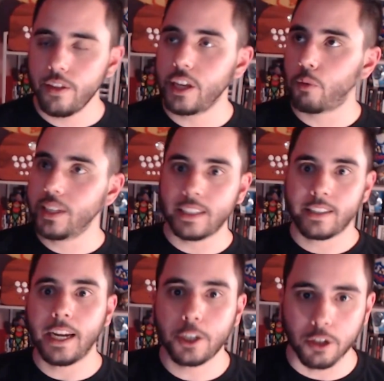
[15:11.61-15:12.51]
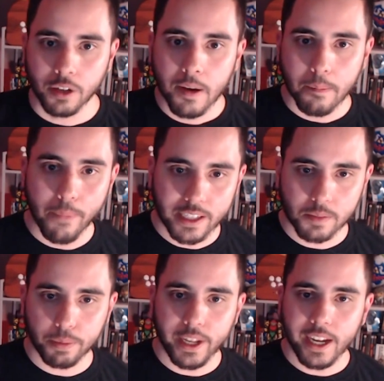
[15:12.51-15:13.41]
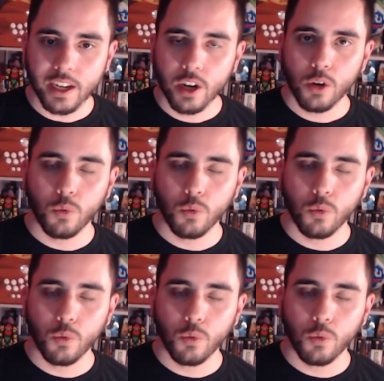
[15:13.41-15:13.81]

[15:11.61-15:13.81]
the quintessential must-play